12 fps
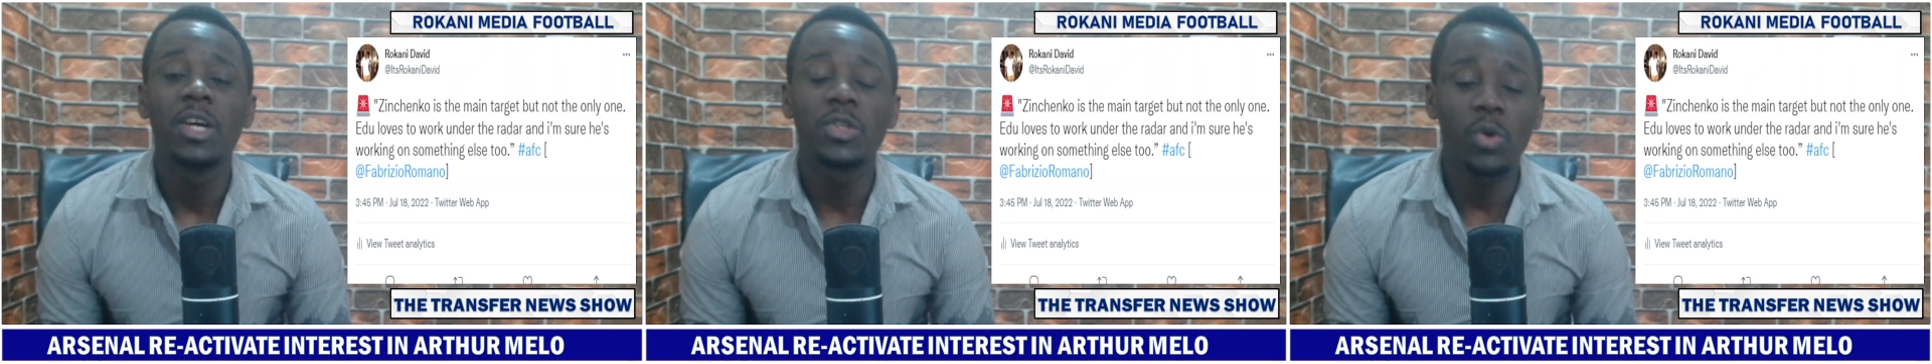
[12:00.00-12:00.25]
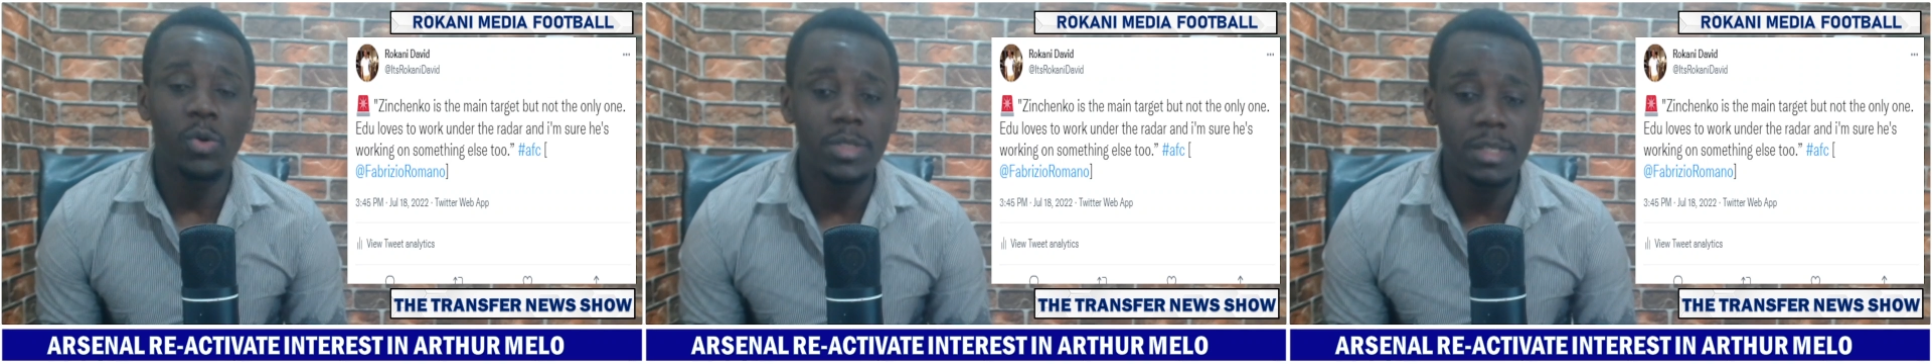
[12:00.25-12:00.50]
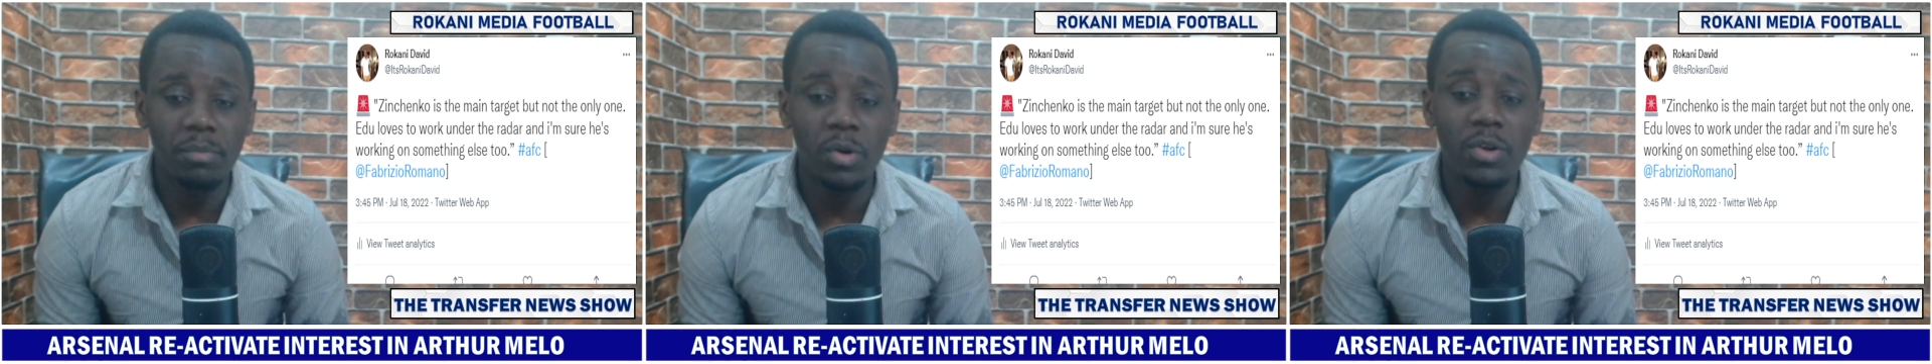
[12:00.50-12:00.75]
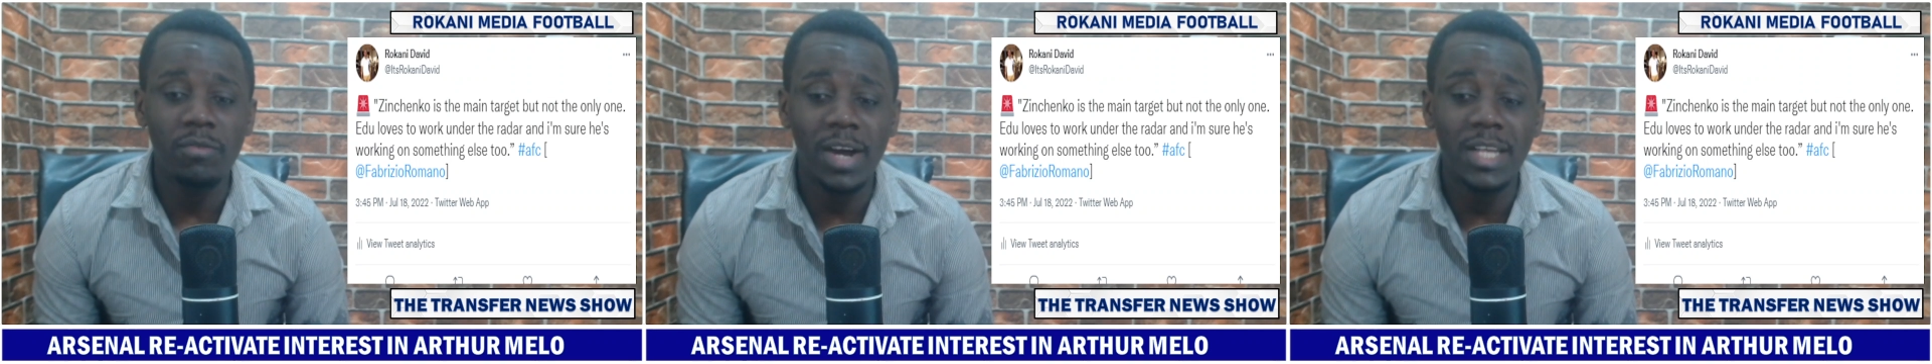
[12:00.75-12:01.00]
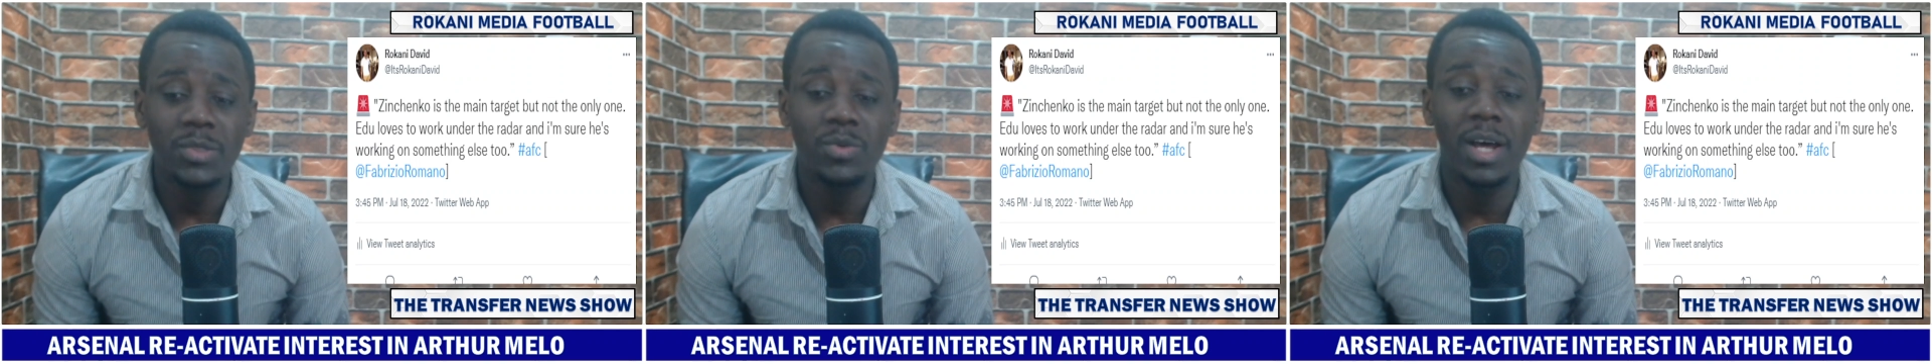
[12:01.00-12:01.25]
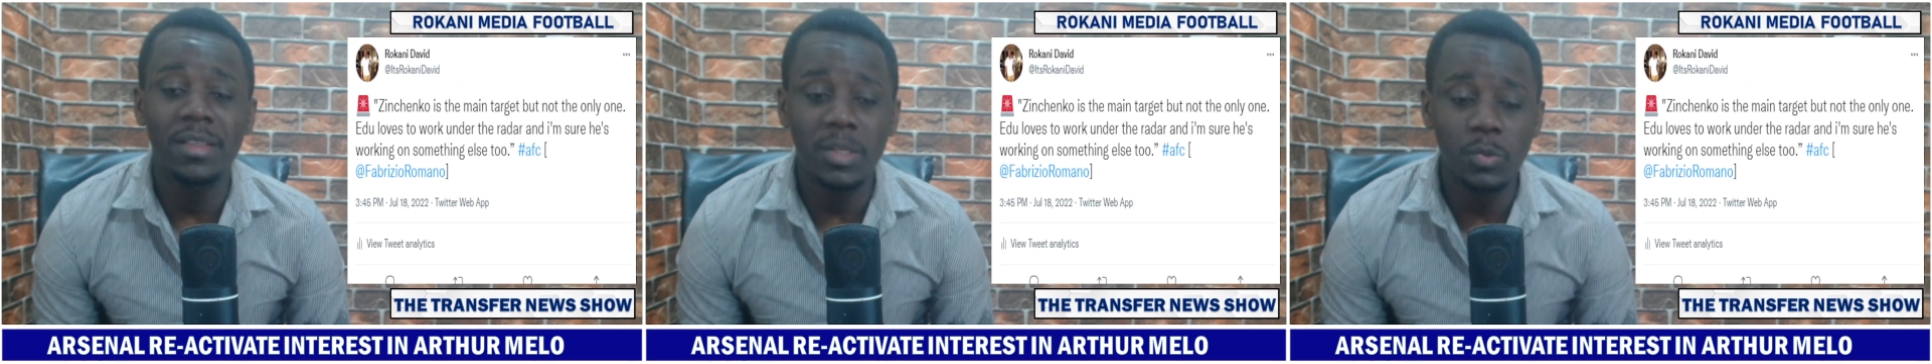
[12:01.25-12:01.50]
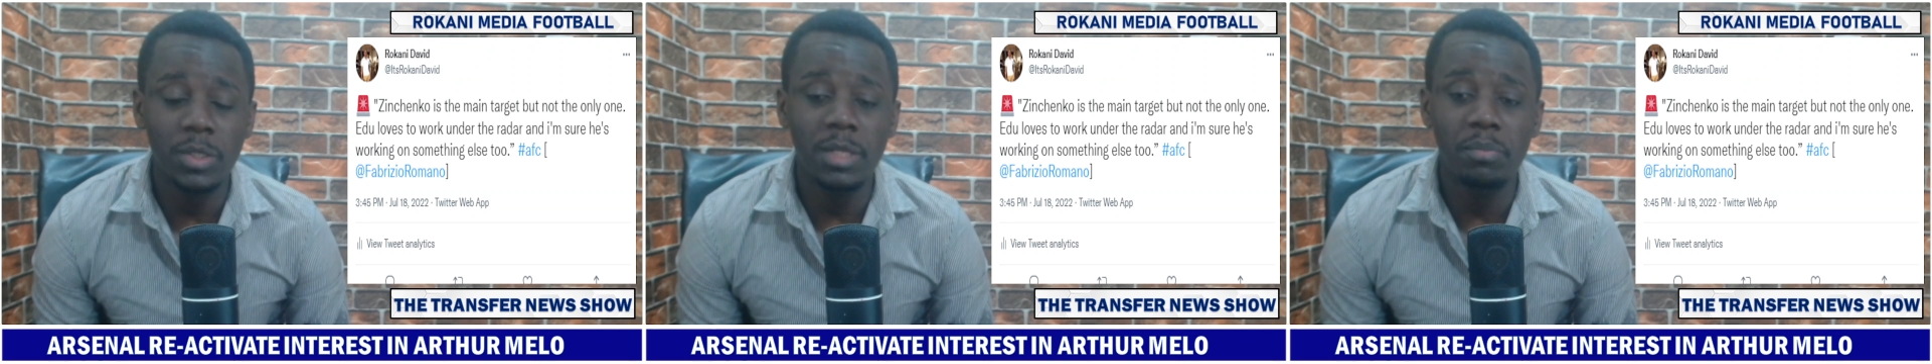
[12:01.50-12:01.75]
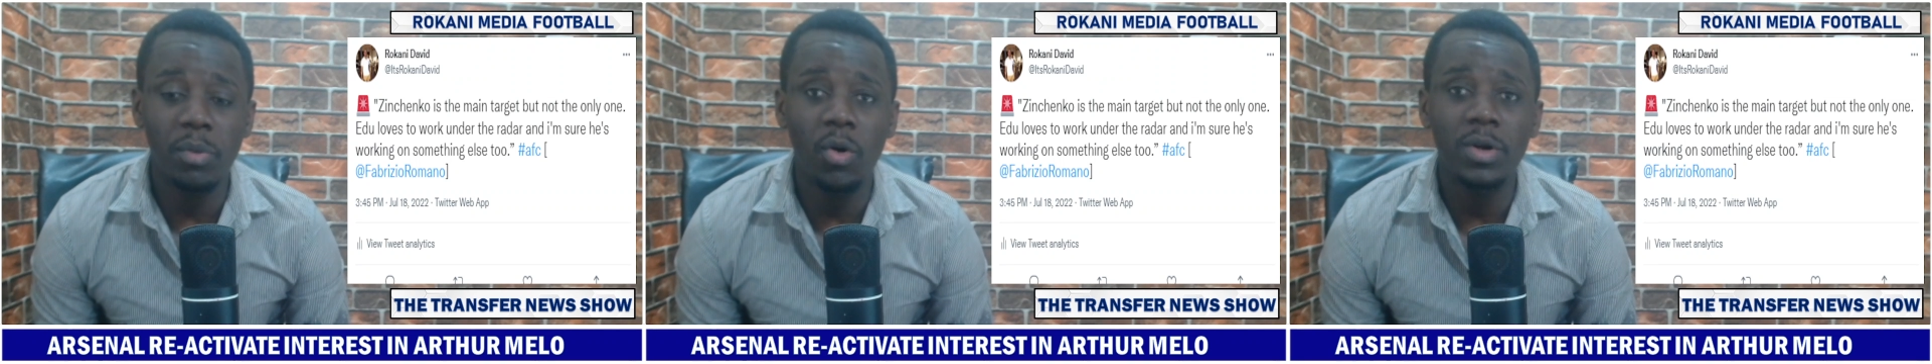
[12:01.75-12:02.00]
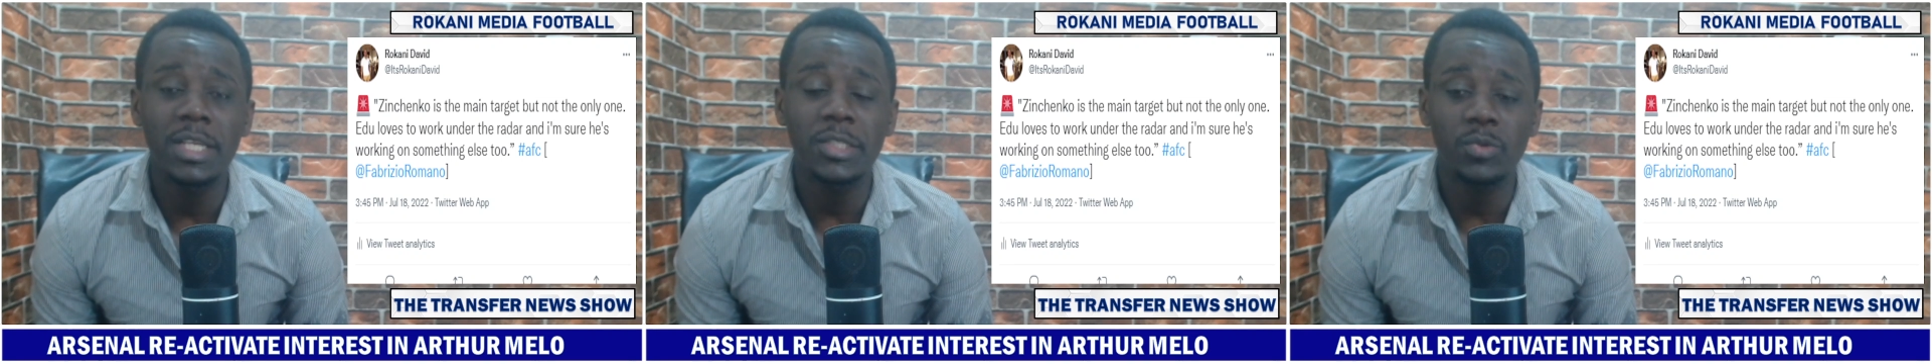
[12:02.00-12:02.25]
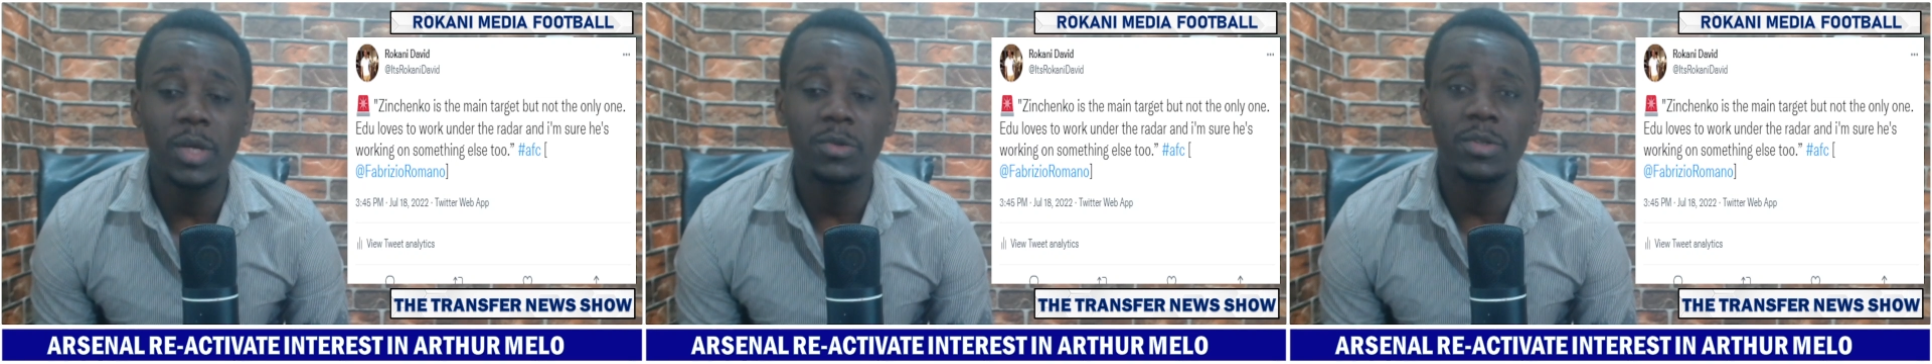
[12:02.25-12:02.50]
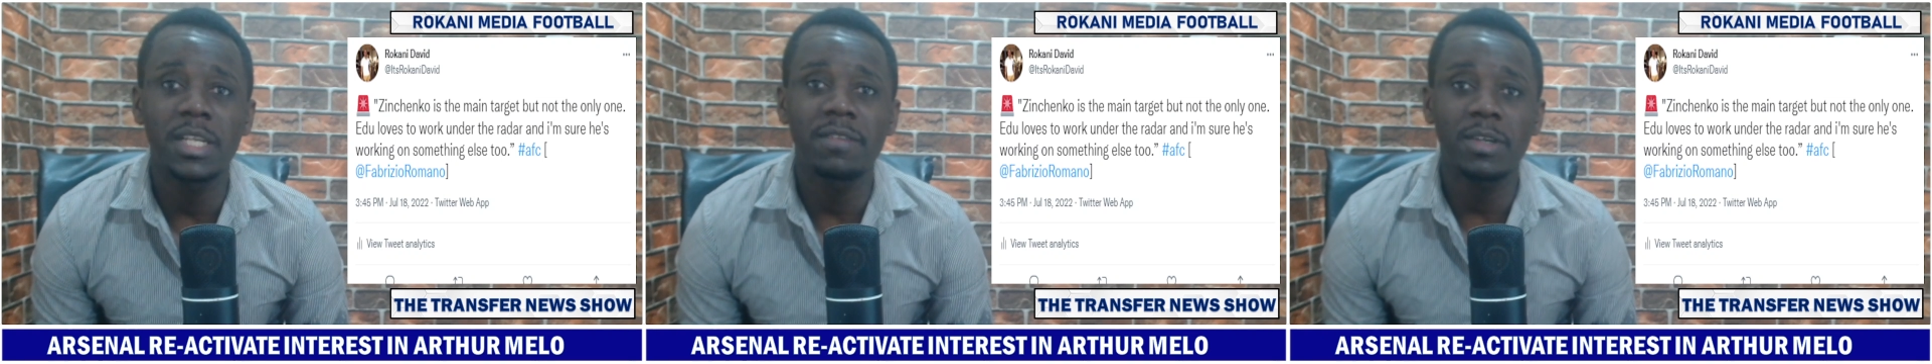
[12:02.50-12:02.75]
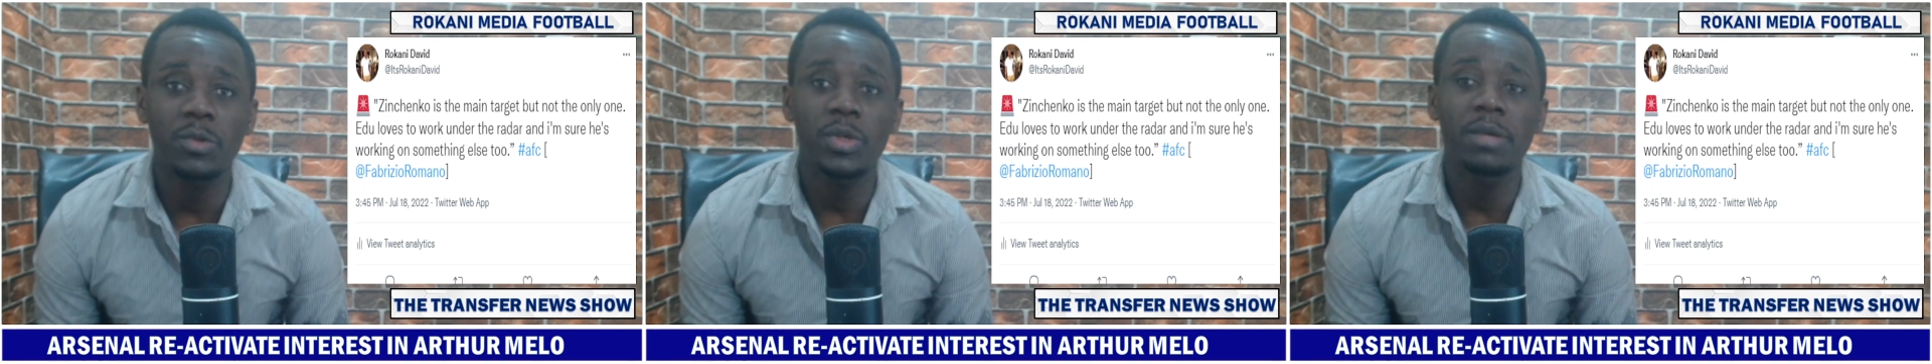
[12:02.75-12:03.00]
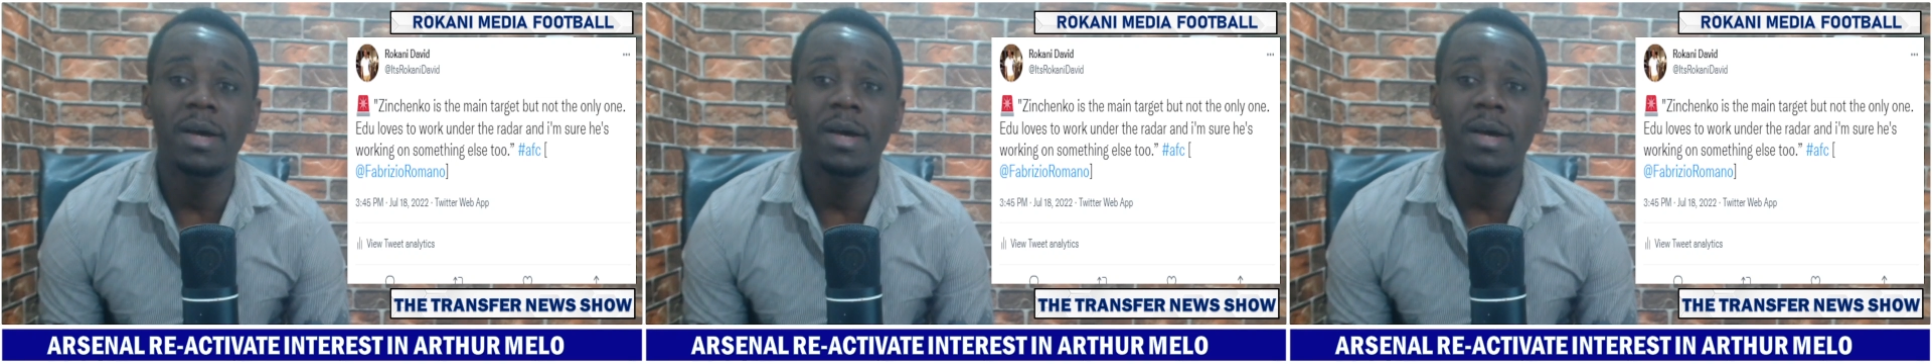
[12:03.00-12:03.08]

told the board of Arsenal, and that's what the board is trying to deliver to him.